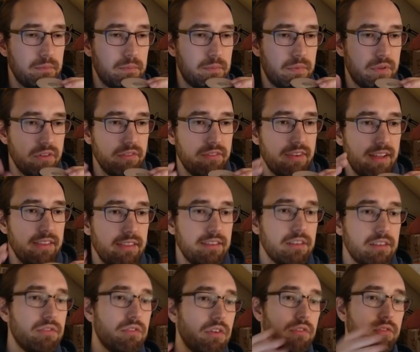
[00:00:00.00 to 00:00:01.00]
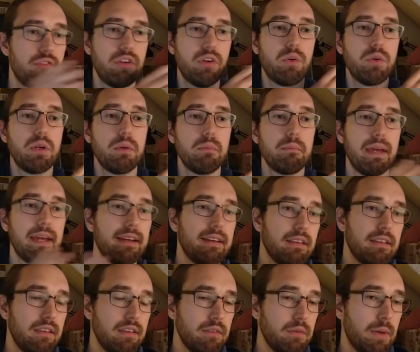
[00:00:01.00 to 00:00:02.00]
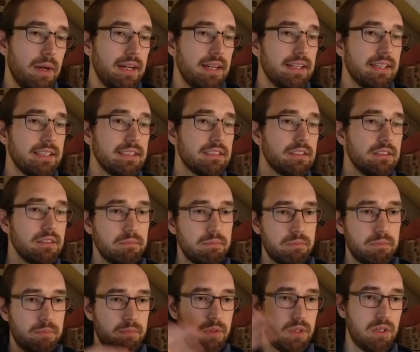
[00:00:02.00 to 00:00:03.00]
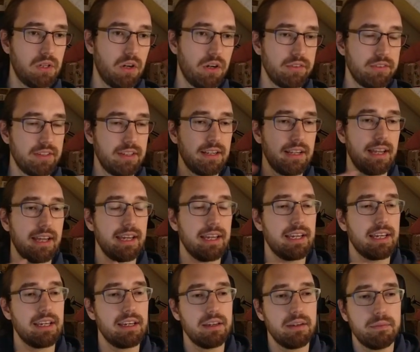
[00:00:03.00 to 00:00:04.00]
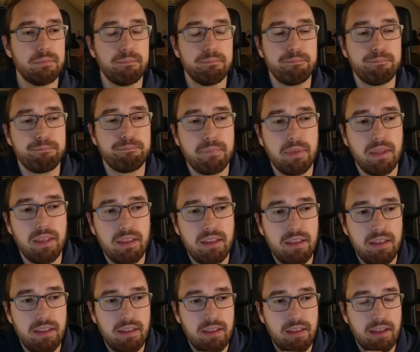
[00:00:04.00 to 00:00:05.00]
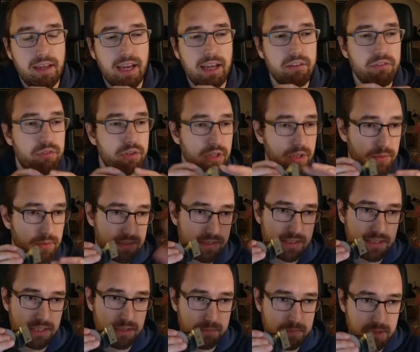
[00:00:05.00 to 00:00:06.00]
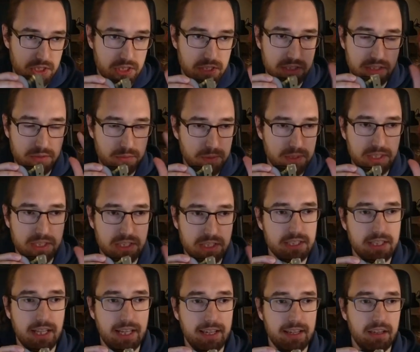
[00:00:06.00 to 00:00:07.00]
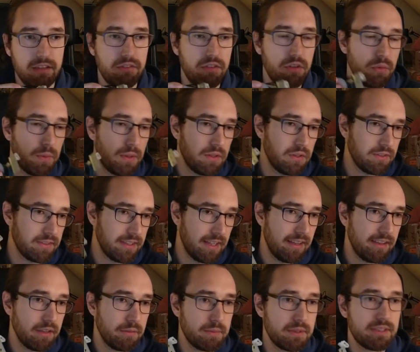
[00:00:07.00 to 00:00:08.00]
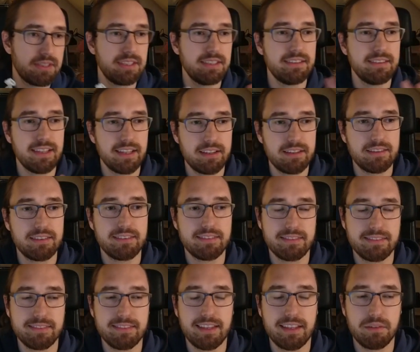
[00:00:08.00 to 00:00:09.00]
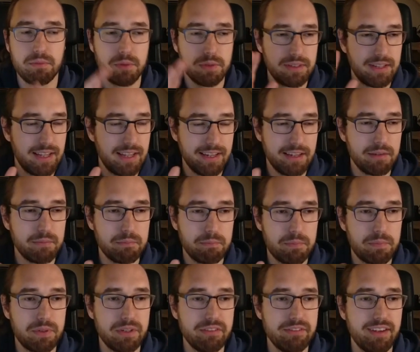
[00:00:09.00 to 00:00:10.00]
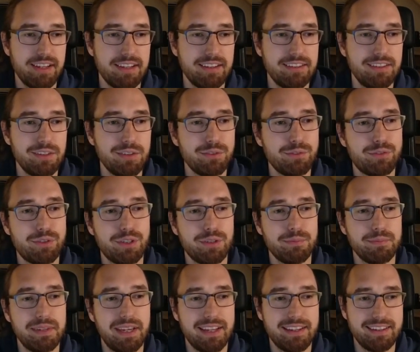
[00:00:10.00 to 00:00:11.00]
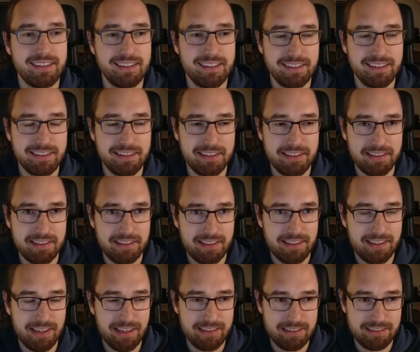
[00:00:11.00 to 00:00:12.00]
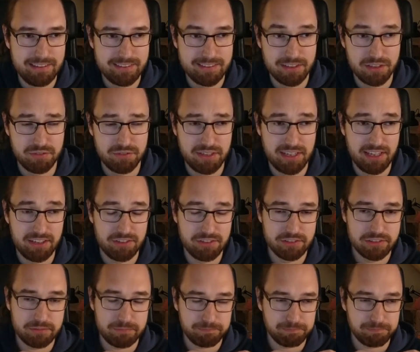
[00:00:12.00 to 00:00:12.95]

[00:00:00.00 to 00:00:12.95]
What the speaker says: prevent this from flowing back the wires, causing like high frequency emissions, which is like if you want to sell the machine, that would like prevent you from getting any certifications.